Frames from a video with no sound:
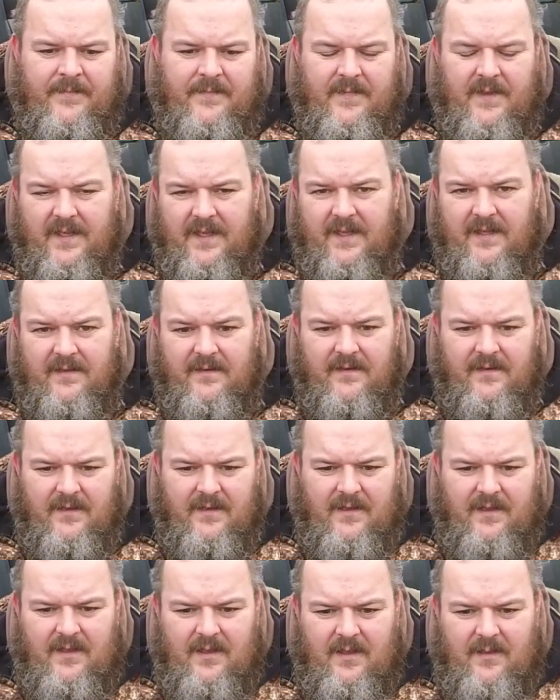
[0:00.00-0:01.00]
Again,
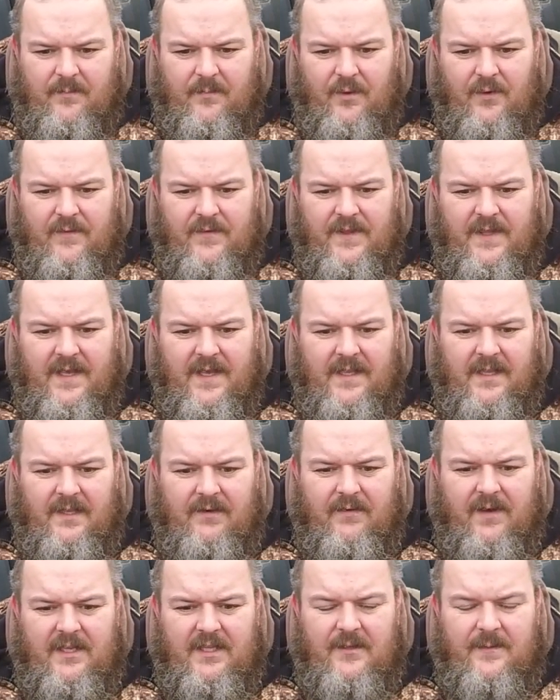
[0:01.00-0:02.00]
moving the handle
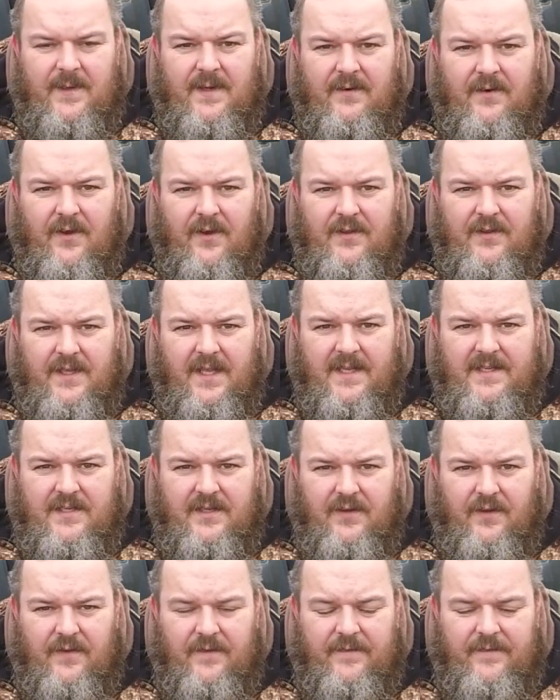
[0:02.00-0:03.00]
right the way around, that's it
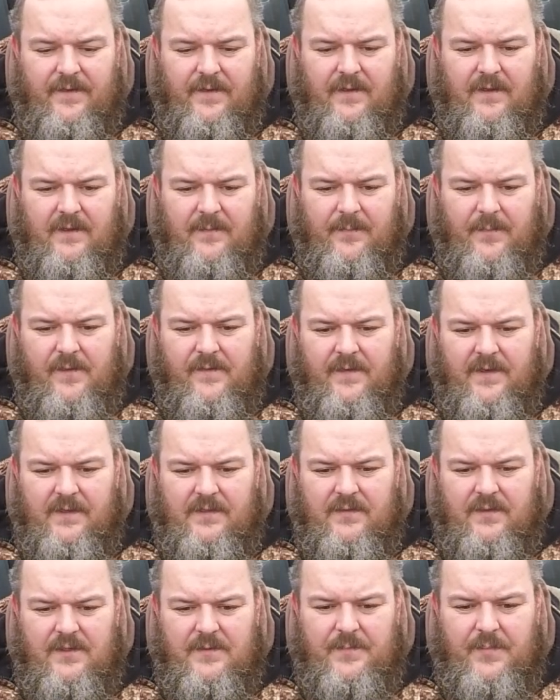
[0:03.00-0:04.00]
on full. Moving it
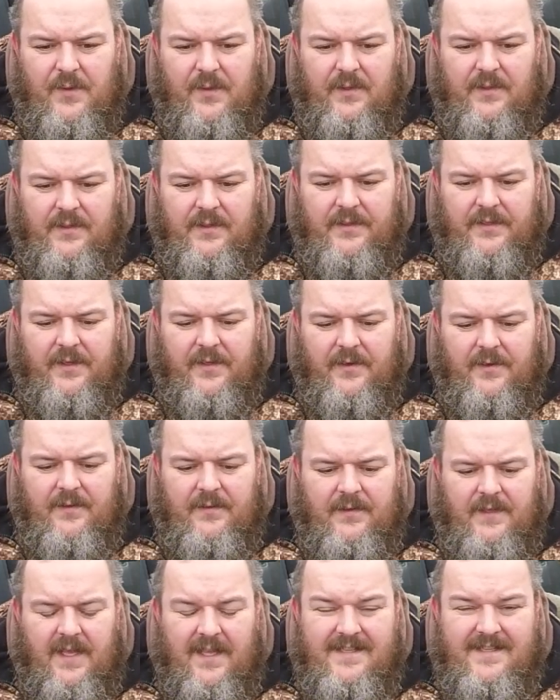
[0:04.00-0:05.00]
to its pointing
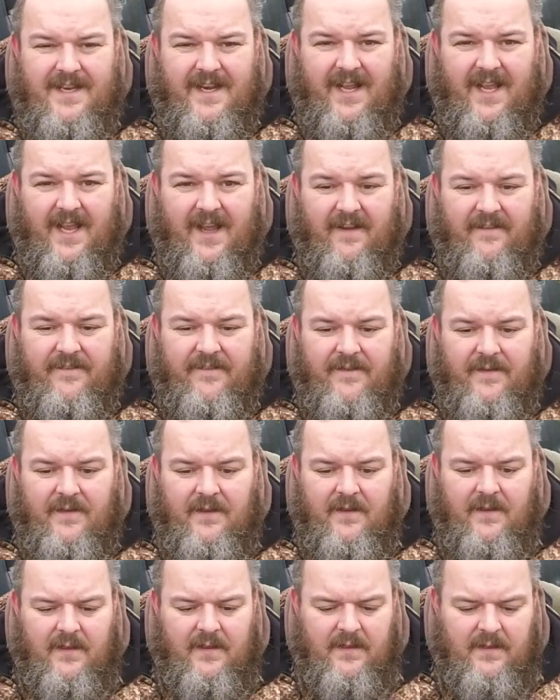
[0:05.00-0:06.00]
down, that's at half.
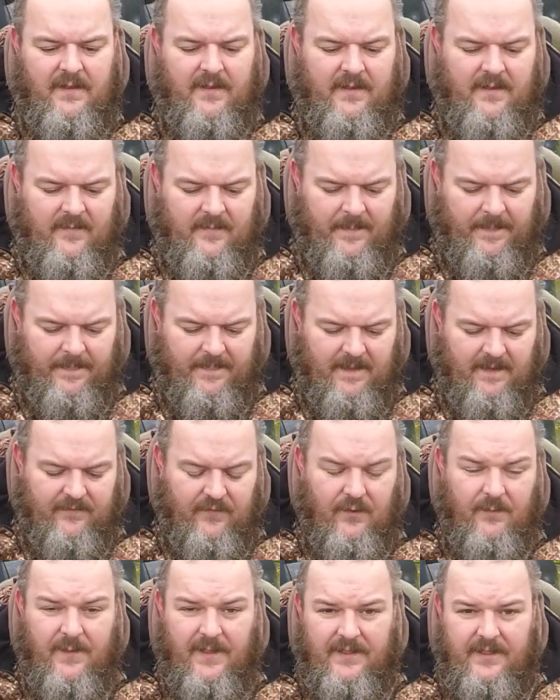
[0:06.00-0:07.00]
If
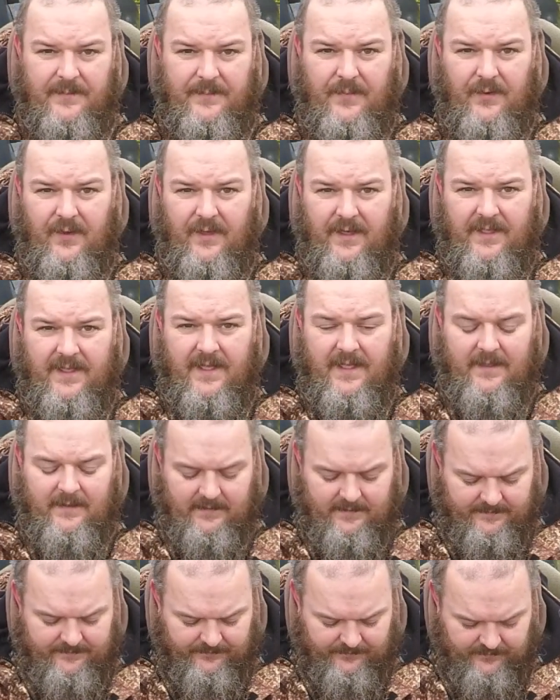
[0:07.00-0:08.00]
you're wanting to boil a
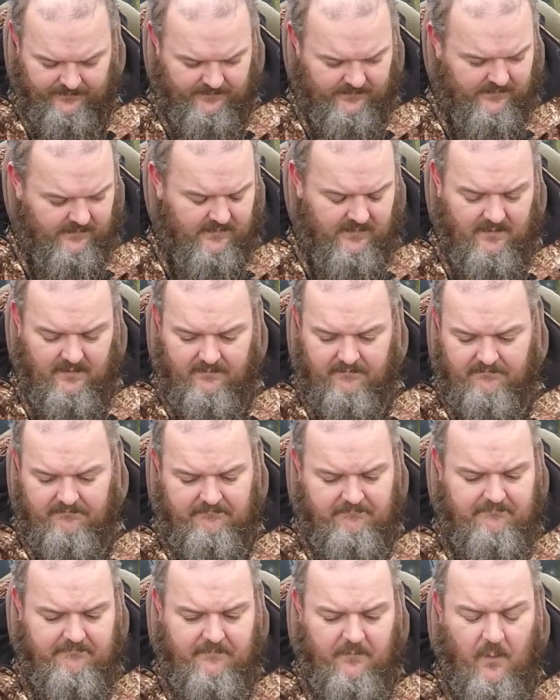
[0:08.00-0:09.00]
kettle,
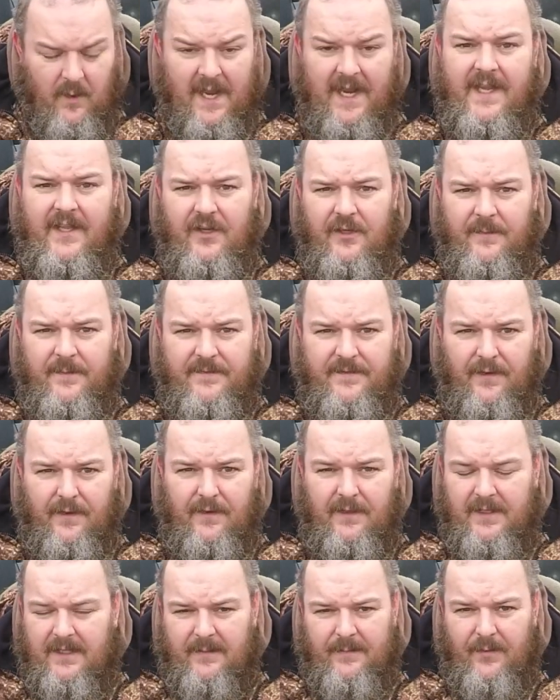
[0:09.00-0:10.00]
whack it up
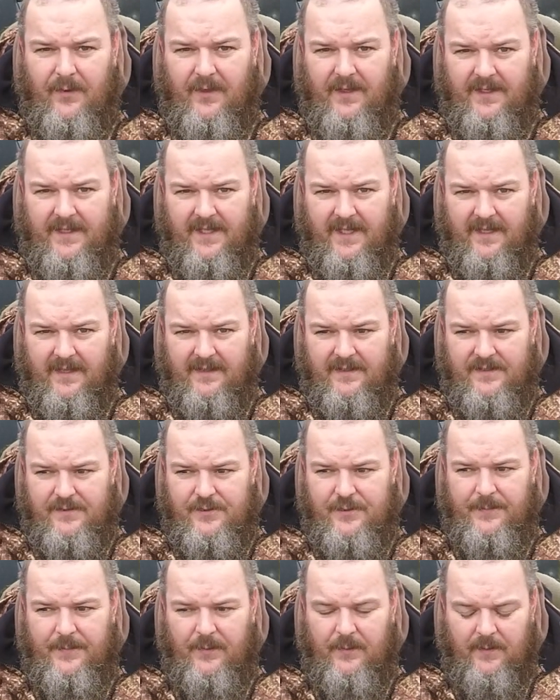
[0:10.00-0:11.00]
full, it'll boil the kettle in
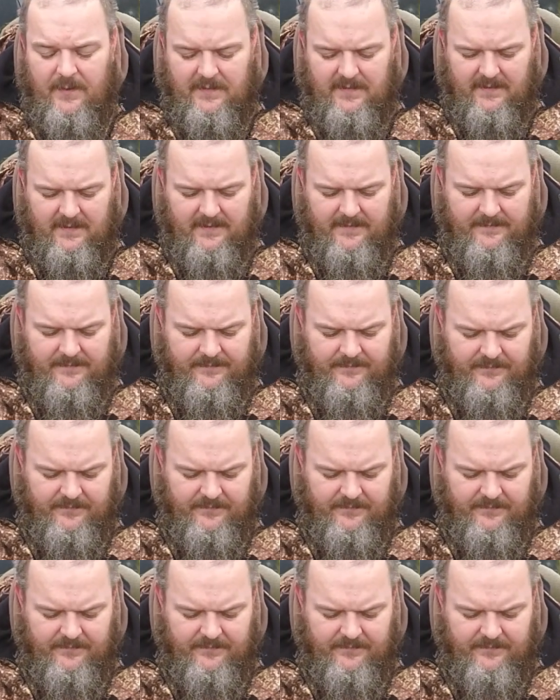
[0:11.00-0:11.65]
super quick time.